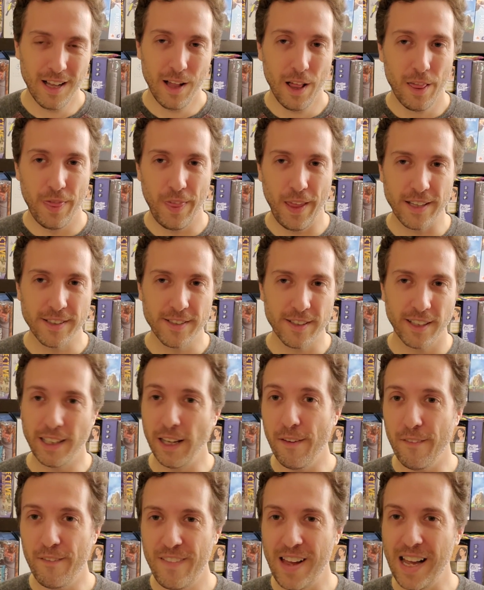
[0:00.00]
things are gonna
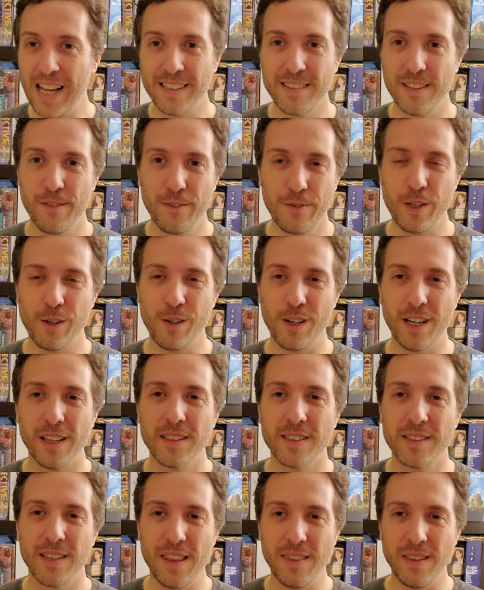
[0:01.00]
get fast and
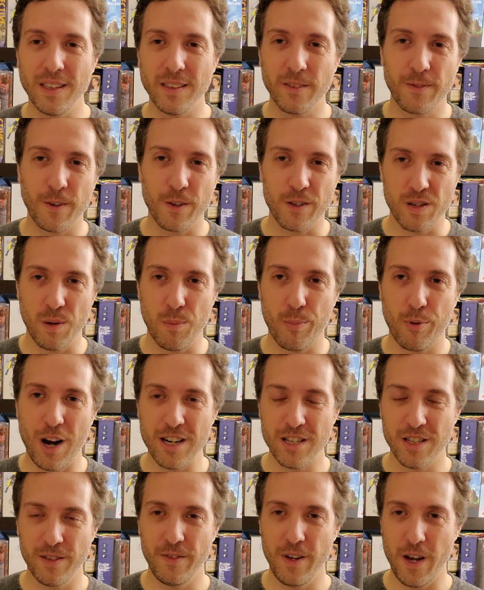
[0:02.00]
furious, and these first
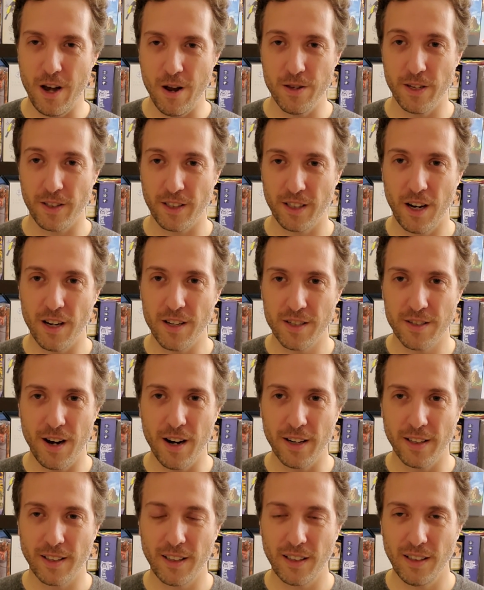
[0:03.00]
impression videos
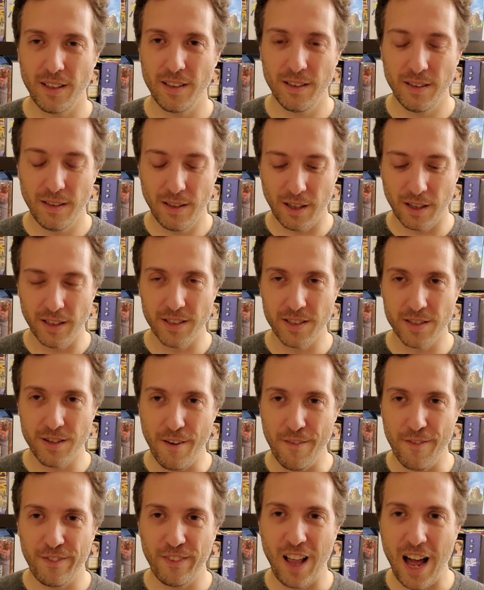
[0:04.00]
are gonna
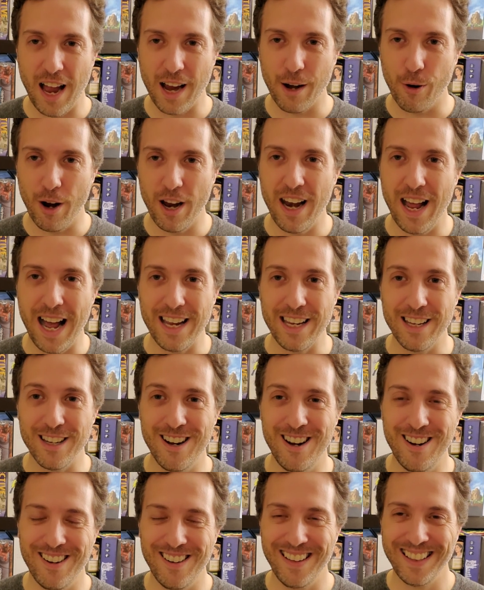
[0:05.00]
start flying right at you
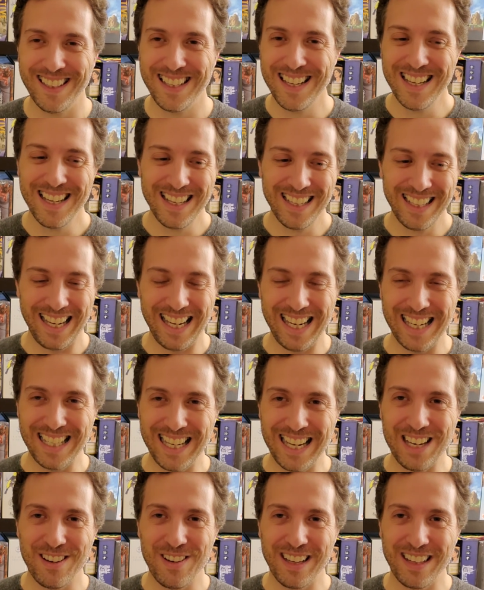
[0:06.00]

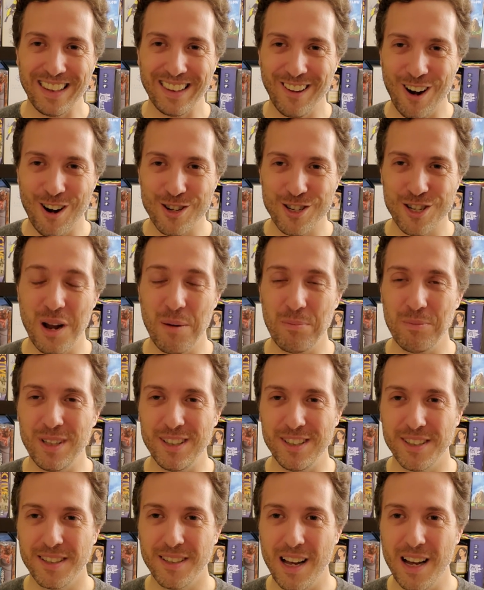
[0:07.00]
in large
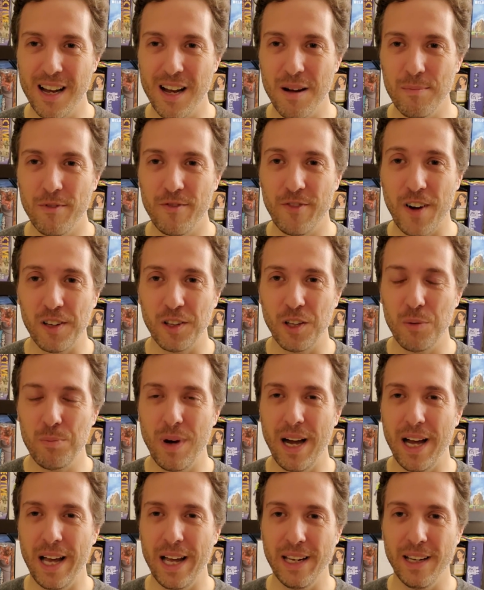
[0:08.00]
numbers, followed
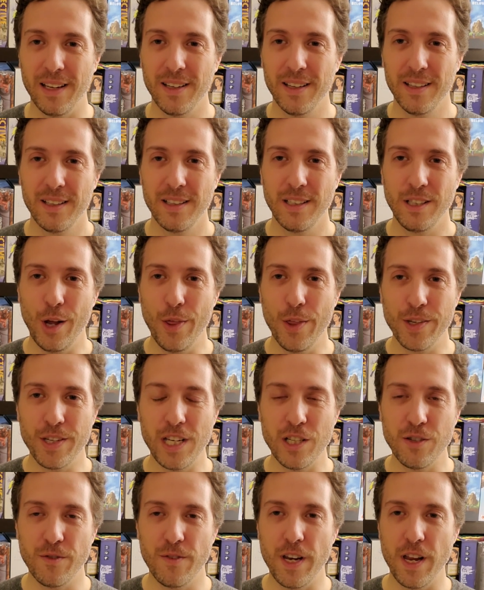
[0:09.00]
by the
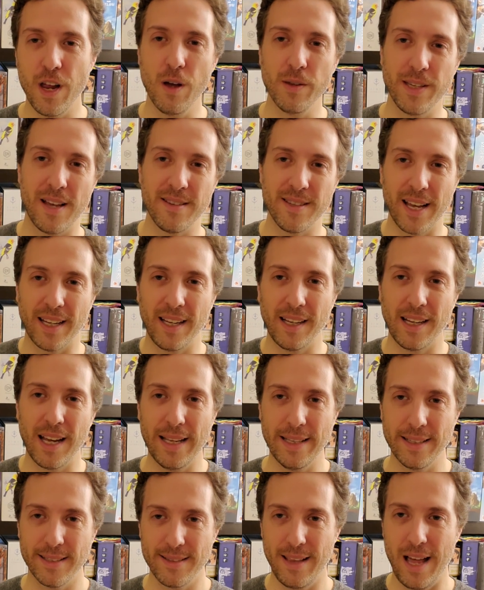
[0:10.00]
teach videos as I can kind
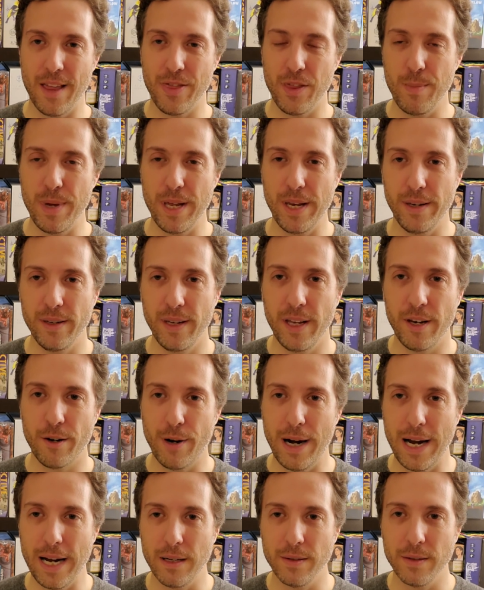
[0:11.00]
of slot them in and
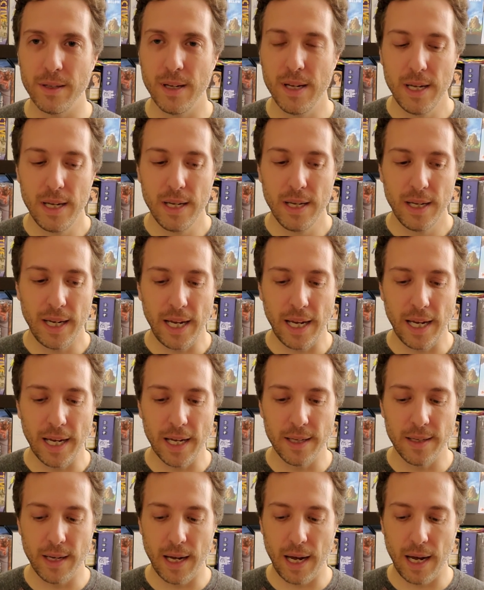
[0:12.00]
around. And